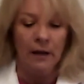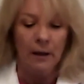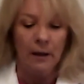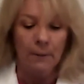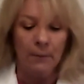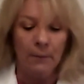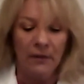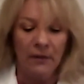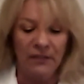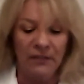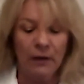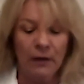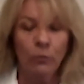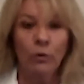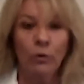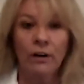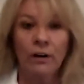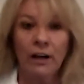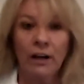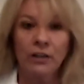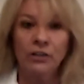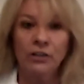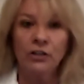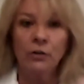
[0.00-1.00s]
But then what
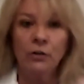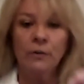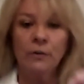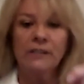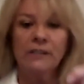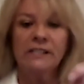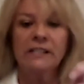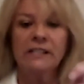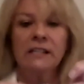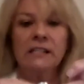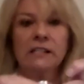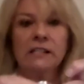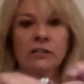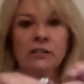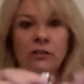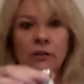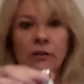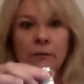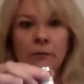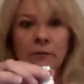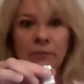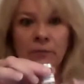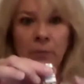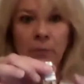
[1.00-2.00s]
I do is this
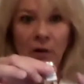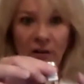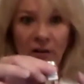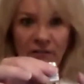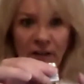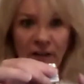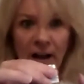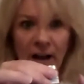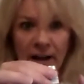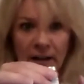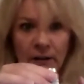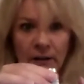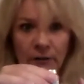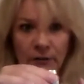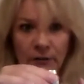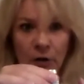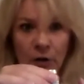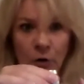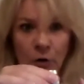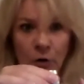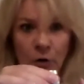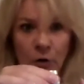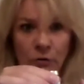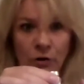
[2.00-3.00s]
vial of
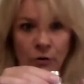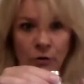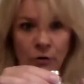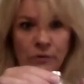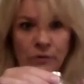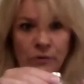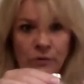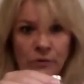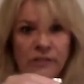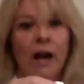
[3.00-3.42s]
low dose,